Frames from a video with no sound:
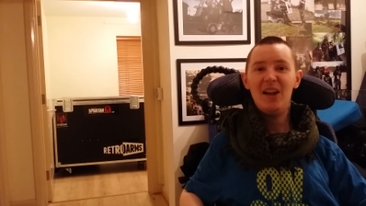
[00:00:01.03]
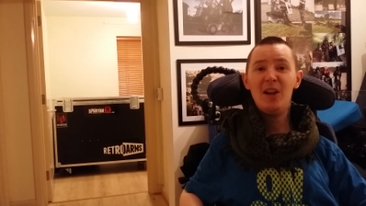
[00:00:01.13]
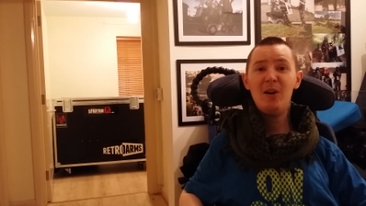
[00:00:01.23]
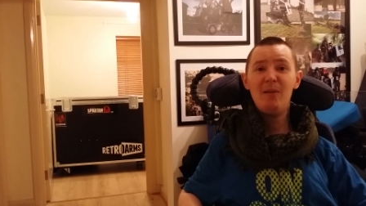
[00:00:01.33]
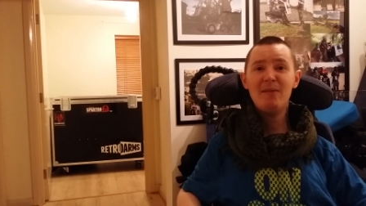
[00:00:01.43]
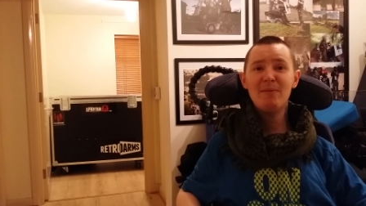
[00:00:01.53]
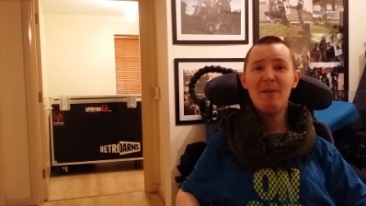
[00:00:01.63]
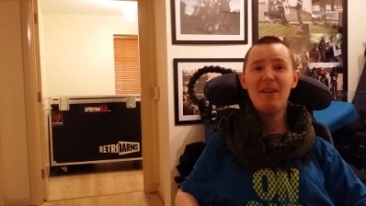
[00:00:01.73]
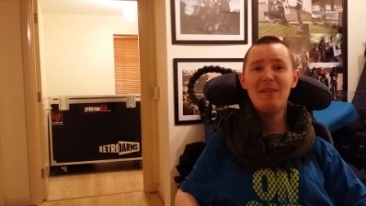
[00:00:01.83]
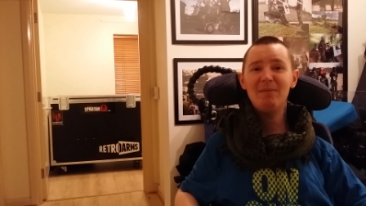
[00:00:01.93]
hello
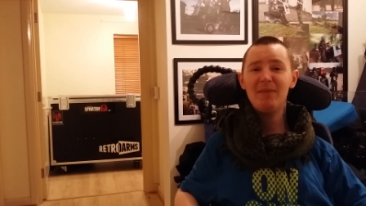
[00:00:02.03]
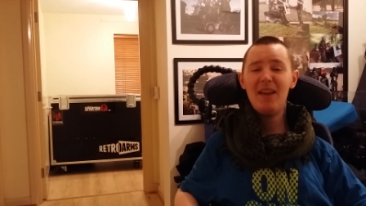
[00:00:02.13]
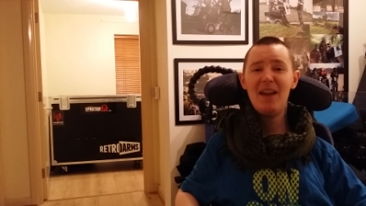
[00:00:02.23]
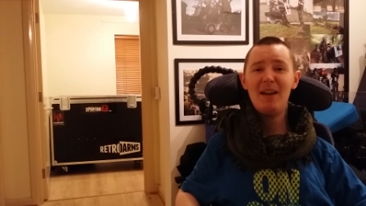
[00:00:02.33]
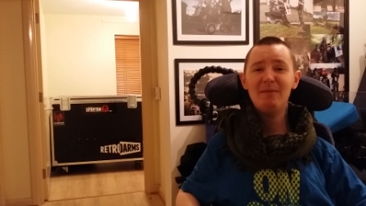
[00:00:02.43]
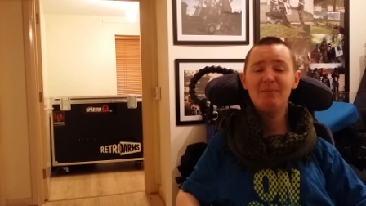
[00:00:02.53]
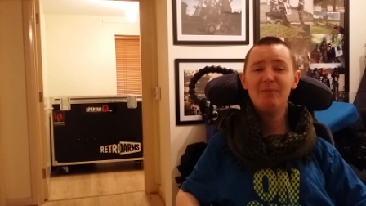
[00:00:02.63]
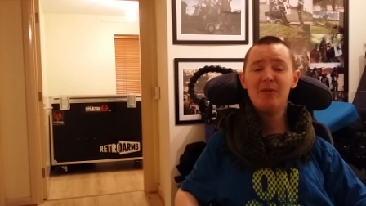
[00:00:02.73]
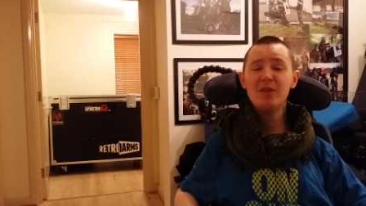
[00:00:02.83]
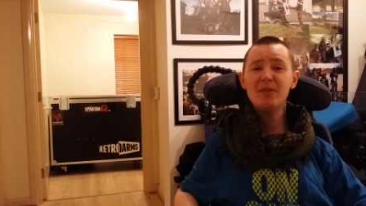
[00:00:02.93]
everybody. Um,
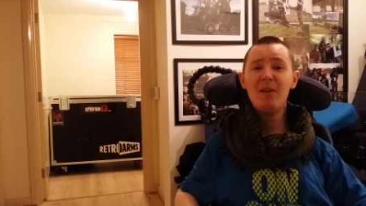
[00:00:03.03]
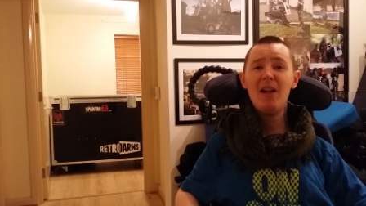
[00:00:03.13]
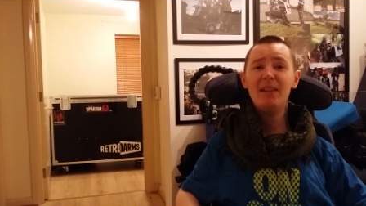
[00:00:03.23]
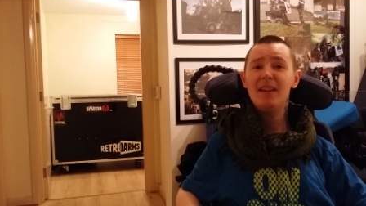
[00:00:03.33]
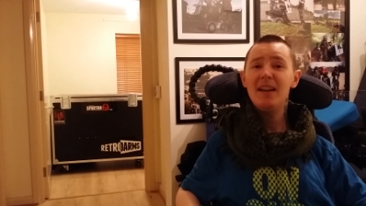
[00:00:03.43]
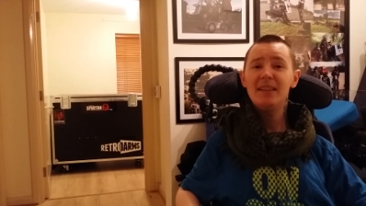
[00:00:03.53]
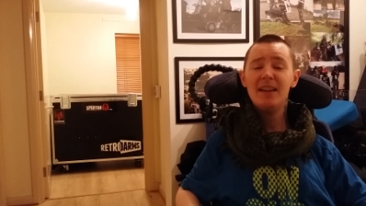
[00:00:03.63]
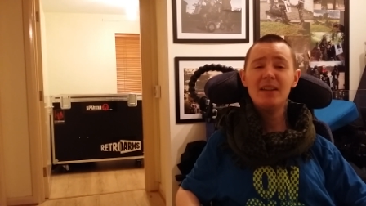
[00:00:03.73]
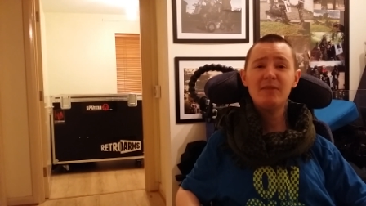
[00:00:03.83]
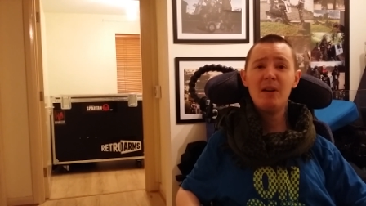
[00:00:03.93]
first of all,
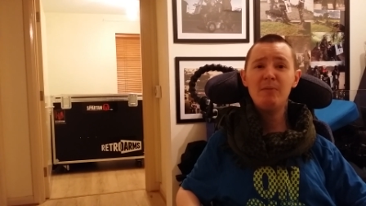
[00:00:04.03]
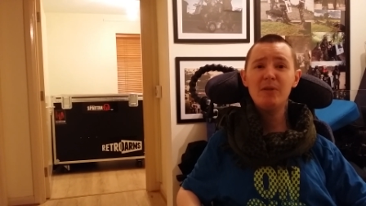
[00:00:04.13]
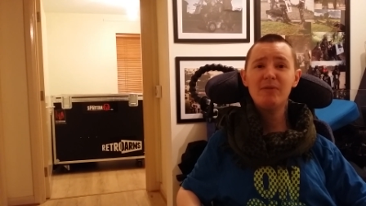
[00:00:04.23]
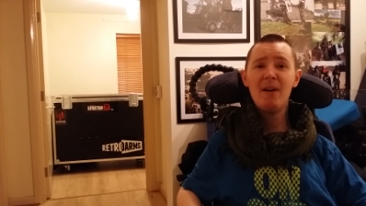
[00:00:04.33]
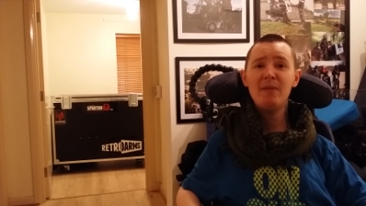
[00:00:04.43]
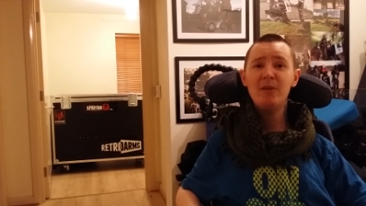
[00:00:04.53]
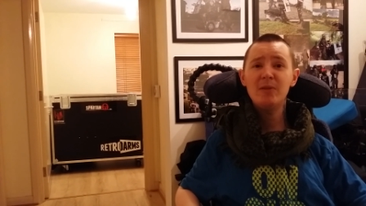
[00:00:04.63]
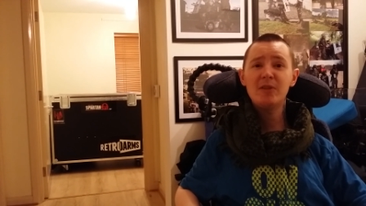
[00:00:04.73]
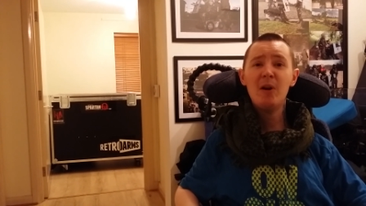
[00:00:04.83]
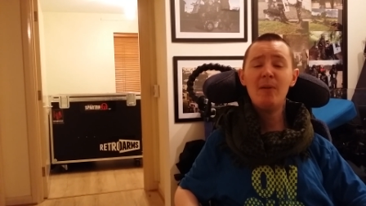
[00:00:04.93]
thanks very much for everyone who
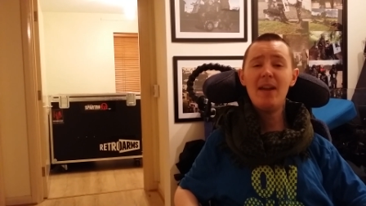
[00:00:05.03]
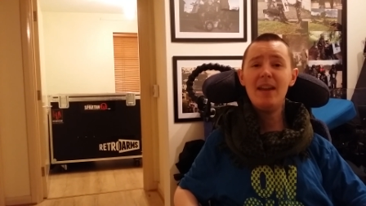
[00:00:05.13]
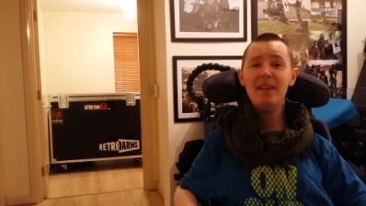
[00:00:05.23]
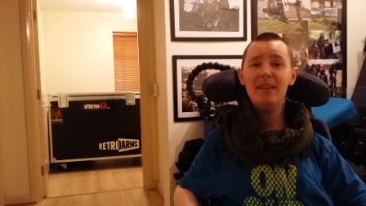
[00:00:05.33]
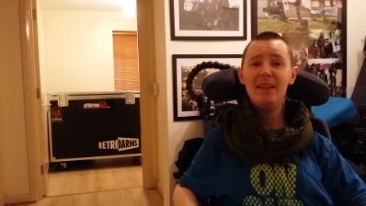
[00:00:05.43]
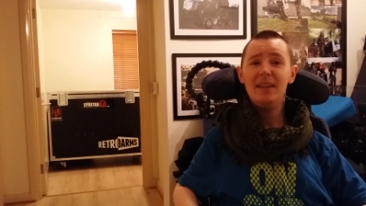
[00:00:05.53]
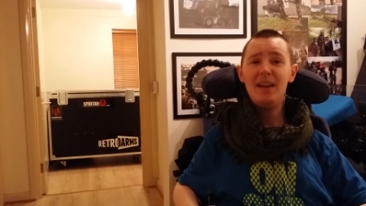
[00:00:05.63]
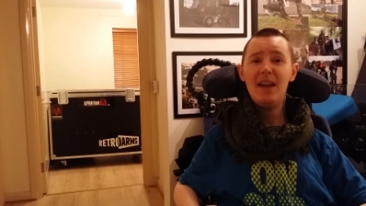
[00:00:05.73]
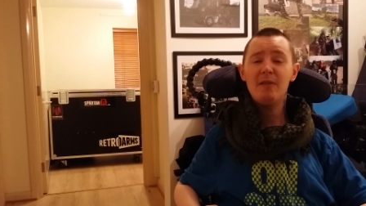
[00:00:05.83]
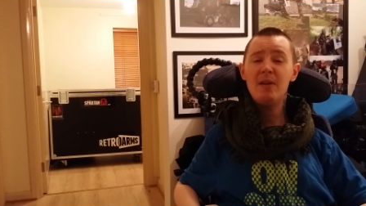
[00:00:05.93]
has donated.
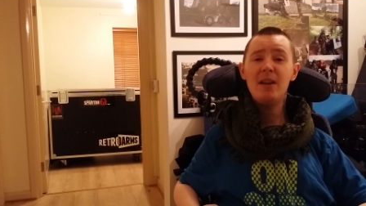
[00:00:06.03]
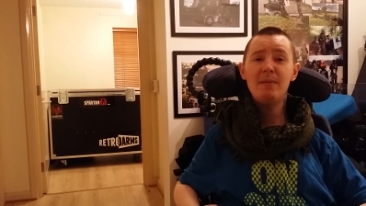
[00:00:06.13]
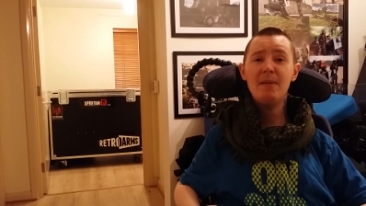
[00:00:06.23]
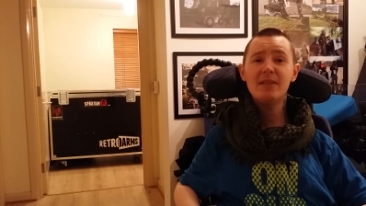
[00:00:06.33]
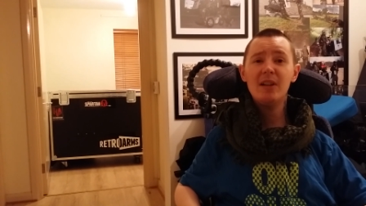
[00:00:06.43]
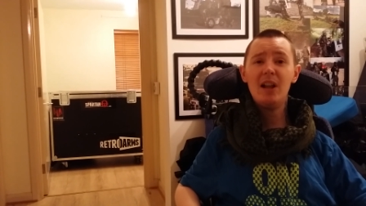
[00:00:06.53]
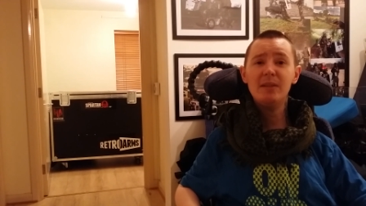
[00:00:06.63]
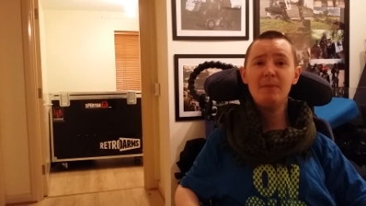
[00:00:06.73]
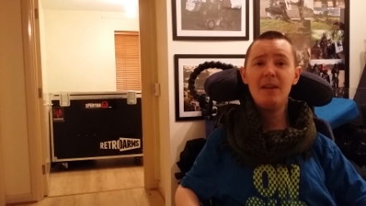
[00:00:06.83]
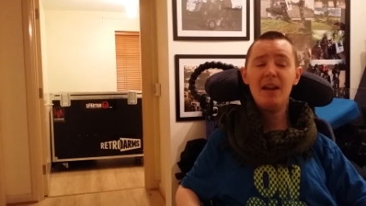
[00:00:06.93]
It really means a lot
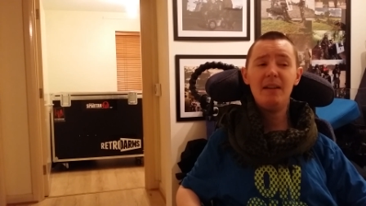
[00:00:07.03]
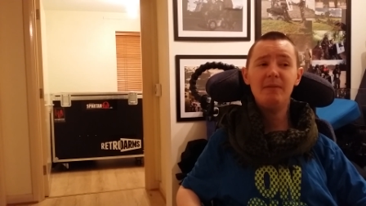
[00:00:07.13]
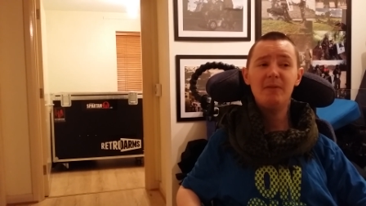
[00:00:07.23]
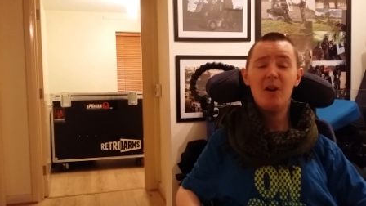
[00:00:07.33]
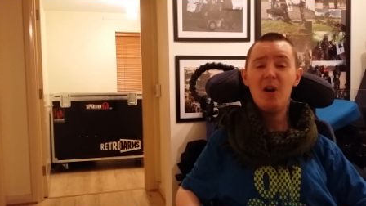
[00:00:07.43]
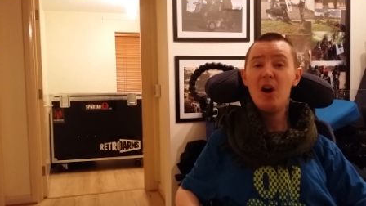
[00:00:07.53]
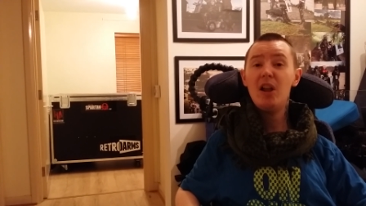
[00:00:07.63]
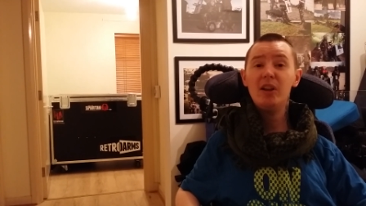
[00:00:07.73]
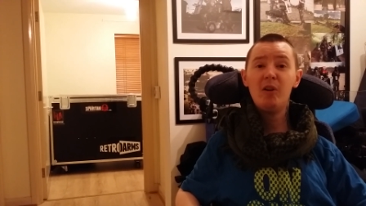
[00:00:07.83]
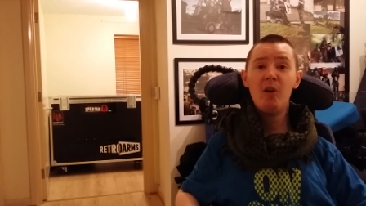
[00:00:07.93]
to me. Um,
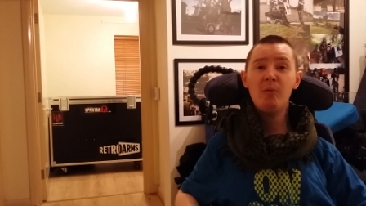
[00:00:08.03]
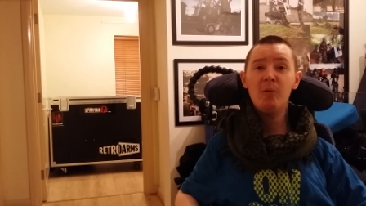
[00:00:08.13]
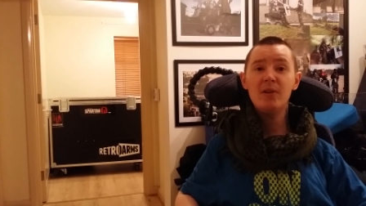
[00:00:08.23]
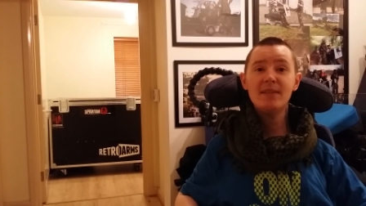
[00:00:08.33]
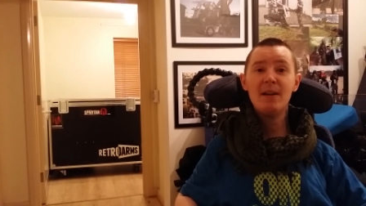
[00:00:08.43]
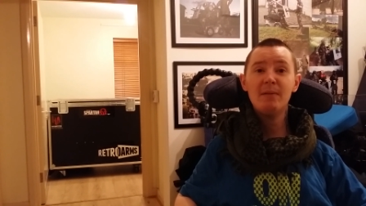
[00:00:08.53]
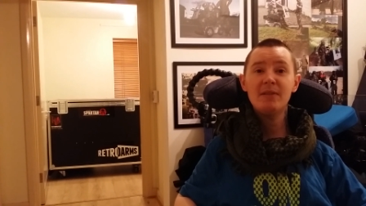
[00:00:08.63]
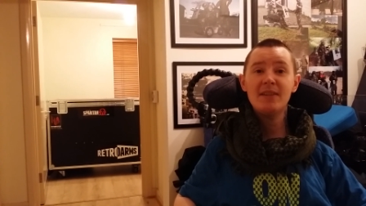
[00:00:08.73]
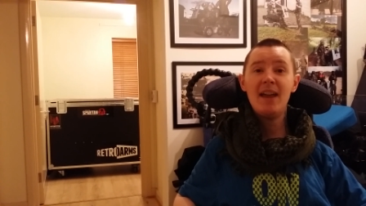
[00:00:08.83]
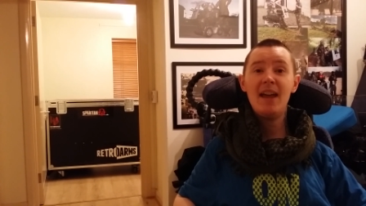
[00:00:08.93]
all the kind words that were
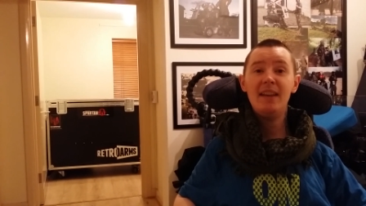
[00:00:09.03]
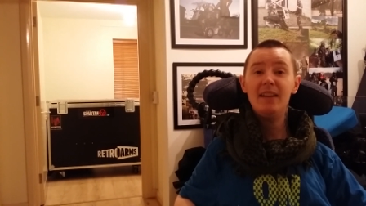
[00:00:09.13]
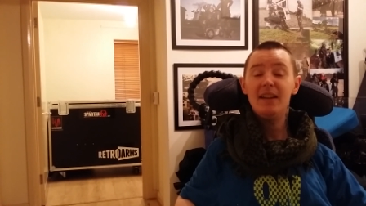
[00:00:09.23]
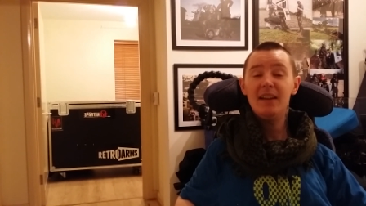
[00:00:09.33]
said